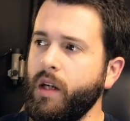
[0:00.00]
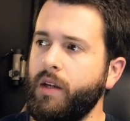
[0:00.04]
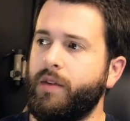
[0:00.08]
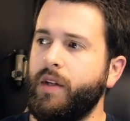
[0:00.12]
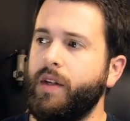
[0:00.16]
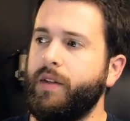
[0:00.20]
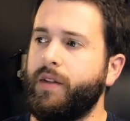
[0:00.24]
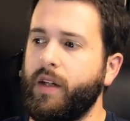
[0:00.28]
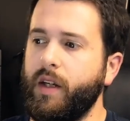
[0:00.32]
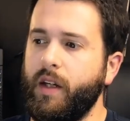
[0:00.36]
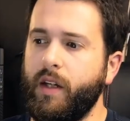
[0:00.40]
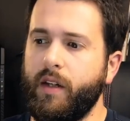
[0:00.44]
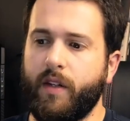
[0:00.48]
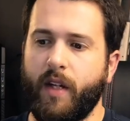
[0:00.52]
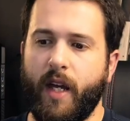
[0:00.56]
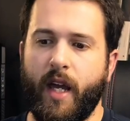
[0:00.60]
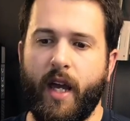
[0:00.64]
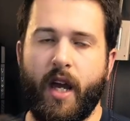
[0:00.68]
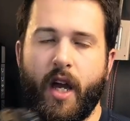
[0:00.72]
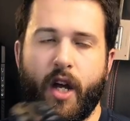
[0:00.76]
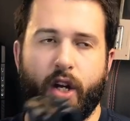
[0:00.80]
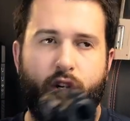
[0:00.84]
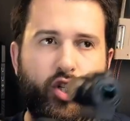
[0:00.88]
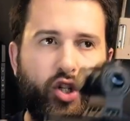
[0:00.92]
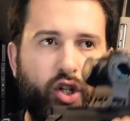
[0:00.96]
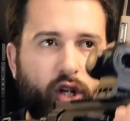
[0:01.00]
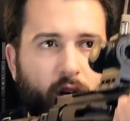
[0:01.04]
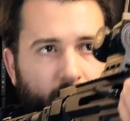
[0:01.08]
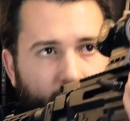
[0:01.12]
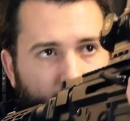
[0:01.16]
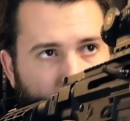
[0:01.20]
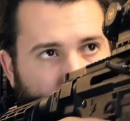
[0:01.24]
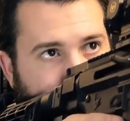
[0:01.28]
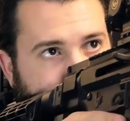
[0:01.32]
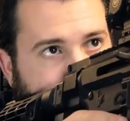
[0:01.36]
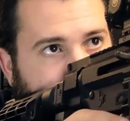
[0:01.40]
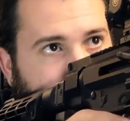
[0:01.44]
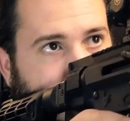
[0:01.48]
This is a
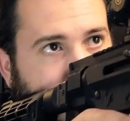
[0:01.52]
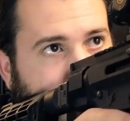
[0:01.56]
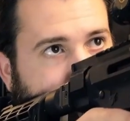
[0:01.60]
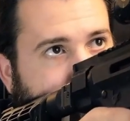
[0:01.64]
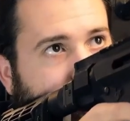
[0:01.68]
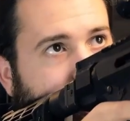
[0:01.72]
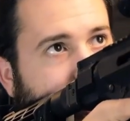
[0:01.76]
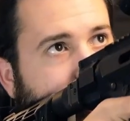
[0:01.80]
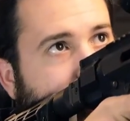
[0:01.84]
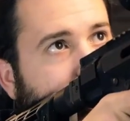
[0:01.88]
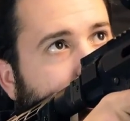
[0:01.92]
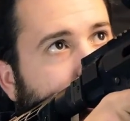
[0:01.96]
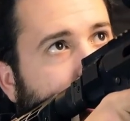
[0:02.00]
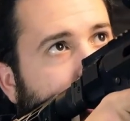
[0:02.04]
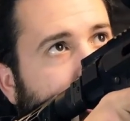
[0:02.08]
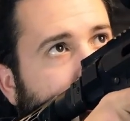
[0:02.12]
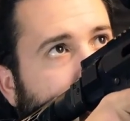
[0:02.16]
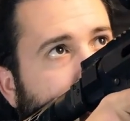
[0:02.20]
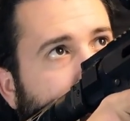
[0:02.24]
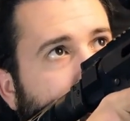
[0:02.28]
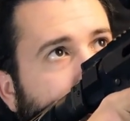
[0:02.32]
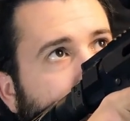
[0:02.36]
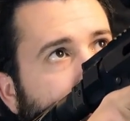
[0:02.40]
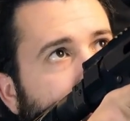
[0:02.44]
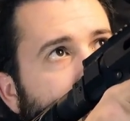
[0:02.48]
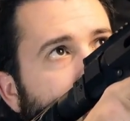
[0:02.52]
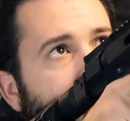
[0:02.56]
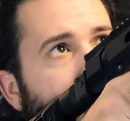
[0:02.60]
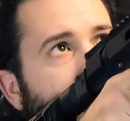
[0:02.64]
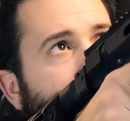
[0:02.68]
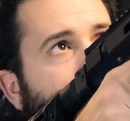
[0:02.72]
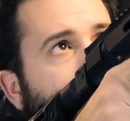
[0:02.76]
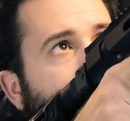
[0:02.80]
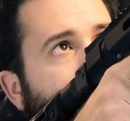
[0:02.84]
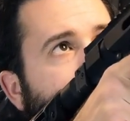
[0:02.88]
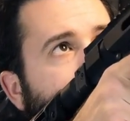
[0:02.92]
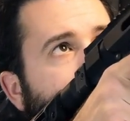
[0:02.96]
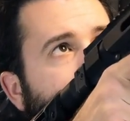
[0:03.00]
Chinese manufactured optic,
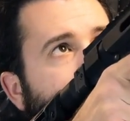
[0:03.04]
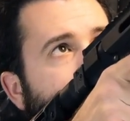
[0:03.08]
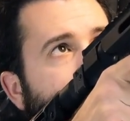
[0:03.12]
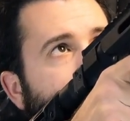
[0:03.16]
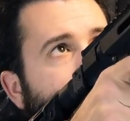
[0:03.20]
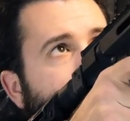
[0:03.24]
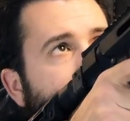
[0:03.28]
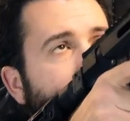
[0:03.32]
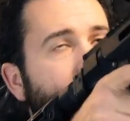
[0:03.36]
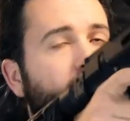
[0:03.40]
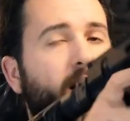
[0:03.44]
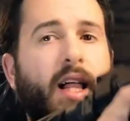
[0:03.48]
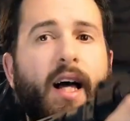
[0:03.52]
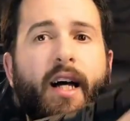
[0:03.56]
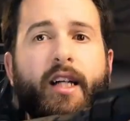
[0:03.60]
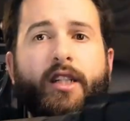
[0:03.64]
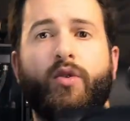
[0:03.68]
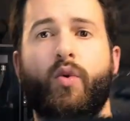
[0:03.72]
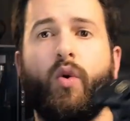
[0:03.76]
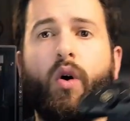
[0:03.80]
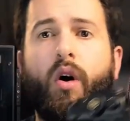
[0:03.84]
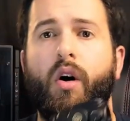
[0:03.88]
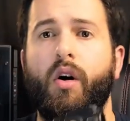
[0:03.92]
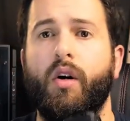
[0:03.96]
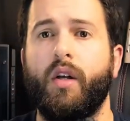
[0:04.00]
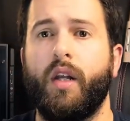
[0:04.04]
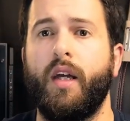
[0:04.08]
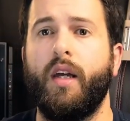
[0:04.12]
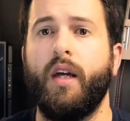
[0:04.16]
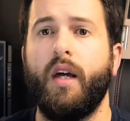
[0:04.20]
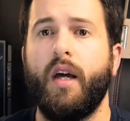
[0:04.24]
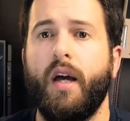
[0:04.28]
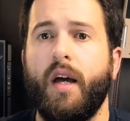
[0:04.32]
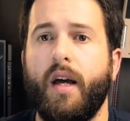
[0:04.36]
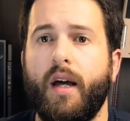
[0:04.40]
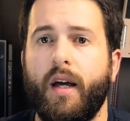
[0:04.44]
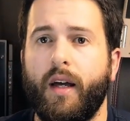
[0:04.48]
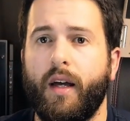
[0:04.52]
which means that the glass quality
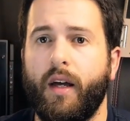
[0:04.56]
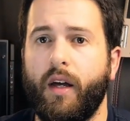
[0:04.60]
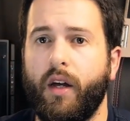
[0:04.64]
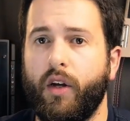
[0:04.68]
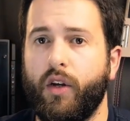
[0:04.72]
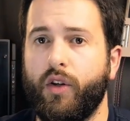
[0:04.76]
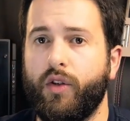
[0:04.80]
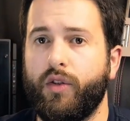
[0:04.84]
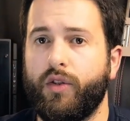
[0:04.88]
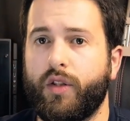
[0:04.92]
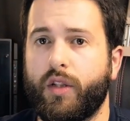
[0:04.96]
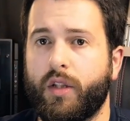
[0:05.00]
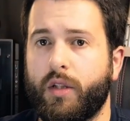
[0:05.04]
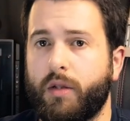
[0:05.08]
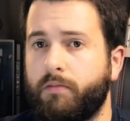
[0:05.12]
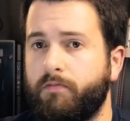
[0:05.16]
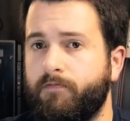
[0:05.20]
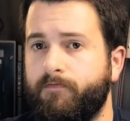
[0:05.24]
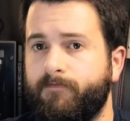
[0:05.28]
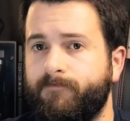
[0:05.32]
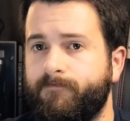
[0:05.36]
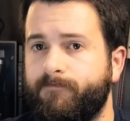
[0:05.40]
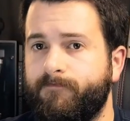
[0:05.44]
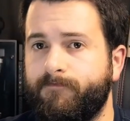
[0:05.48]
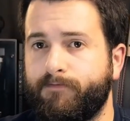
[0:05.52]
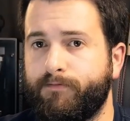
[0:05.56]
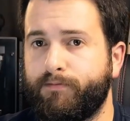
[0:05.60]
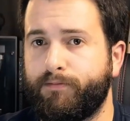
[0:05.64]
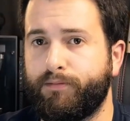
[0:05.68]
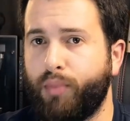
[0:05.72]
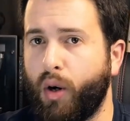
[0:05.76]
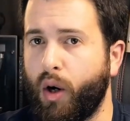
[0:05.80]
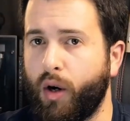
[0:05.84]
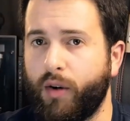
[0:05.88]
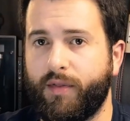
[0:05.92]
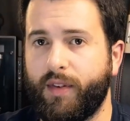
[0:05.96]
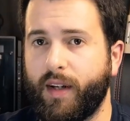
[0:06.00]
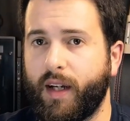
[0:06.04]
is
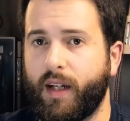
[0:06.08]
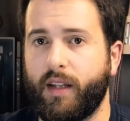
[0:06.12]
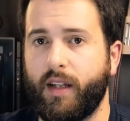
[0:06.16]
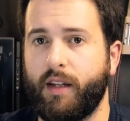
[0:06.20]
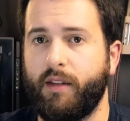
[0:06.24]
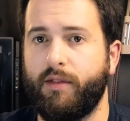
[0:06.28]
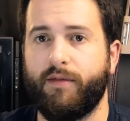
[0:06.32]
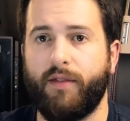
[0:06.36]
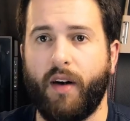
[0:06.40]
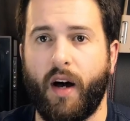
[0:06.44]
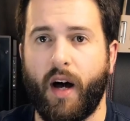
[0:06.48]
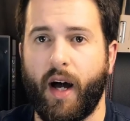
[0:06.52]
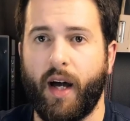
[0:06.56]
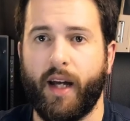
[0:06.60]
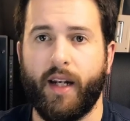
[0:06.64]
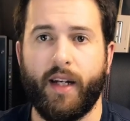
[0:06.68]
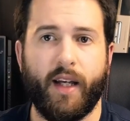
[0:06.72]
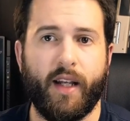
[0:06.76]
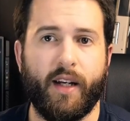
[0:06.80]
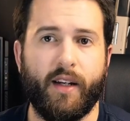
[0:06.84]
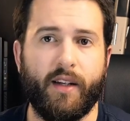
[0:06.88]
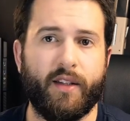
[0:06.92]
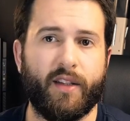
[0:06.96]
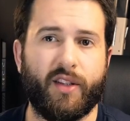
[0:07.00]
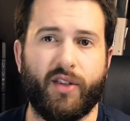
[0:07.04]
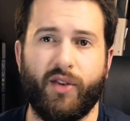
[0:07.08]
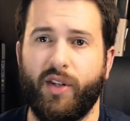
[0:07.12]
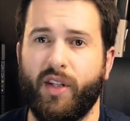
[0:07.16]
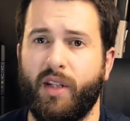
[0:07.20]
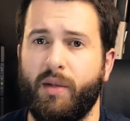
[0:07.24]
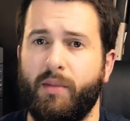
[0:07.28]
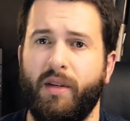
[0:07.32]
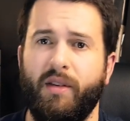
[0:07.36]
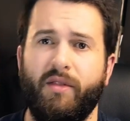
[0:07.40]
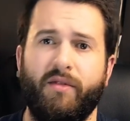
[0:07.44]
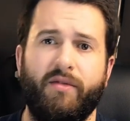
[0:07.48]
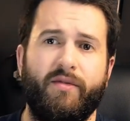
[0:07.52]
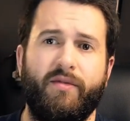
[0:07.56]
perfectly fine. It is going
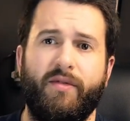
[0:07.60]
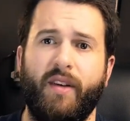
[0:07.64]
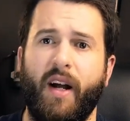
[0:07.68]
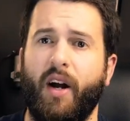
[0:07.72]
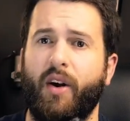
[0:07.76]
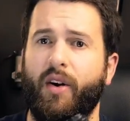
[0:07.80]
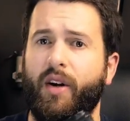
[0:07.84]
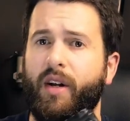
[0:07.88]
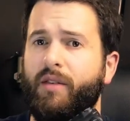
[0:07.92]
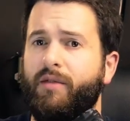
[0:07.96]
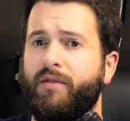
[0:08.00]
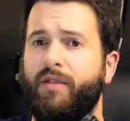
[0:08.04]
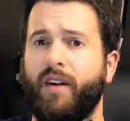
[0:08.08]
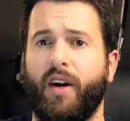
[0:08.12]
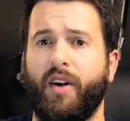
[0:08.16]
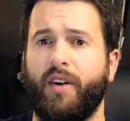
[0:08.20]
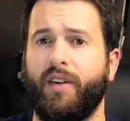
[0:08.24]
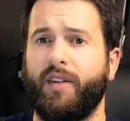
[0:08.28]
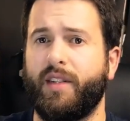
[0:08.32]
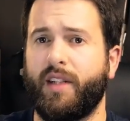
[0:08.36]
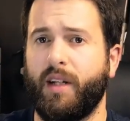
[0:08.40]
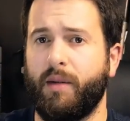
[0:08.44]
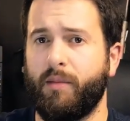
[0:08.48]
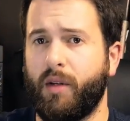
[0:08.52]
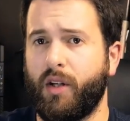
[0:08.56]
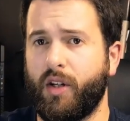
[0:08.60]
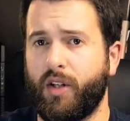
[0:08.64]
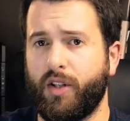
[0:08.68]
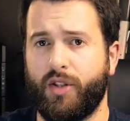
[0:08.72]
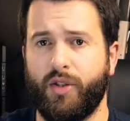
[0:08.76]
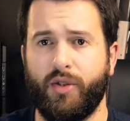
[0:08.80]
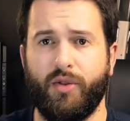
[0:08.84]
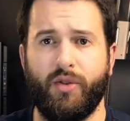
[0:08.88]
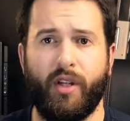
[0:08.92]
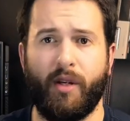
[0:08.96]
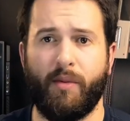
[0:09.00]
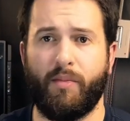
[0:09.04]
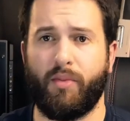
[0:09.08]
to be very, very similar
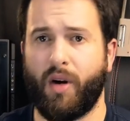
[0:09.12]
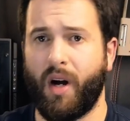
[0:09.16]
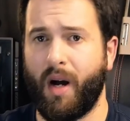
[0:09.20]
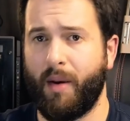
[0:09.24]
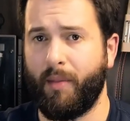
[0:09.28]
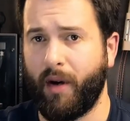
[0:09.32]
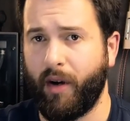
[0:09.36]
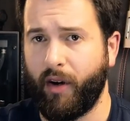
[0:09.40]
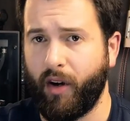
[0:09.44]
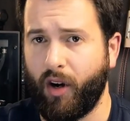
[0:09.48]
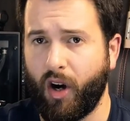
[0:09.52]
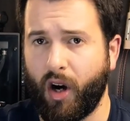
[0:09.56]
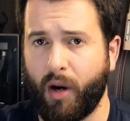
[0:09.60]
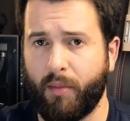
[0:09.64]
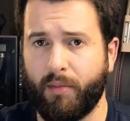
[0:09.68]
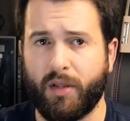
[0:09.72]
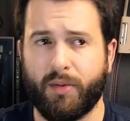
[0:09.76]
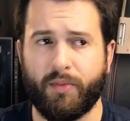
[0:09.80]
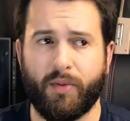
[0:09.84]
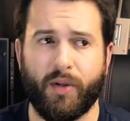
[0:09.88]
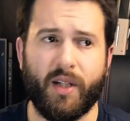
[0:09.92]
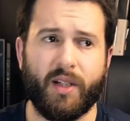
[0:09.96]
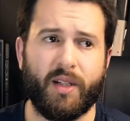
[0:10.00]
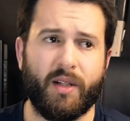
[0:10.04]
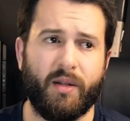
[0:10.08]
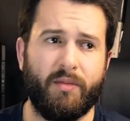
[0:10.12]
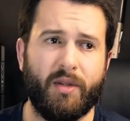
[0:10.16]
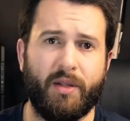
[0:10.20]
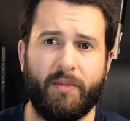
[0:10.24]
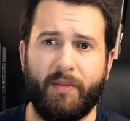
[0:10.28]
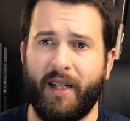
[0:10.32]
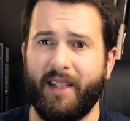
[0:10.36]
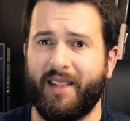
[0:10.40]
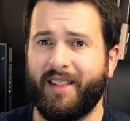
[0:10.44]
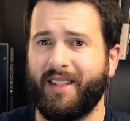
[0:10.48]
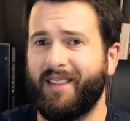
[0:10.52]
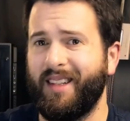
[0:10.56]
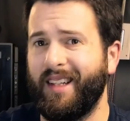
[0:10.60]
to the primary arms prisms.
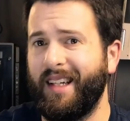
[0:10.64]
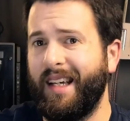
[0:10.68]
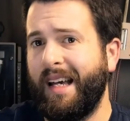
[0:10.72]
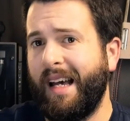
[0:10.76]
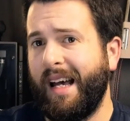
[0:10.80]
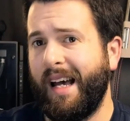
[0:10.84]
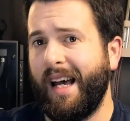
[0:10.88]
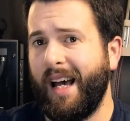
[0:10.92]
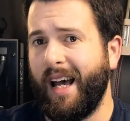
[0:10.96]
Basically,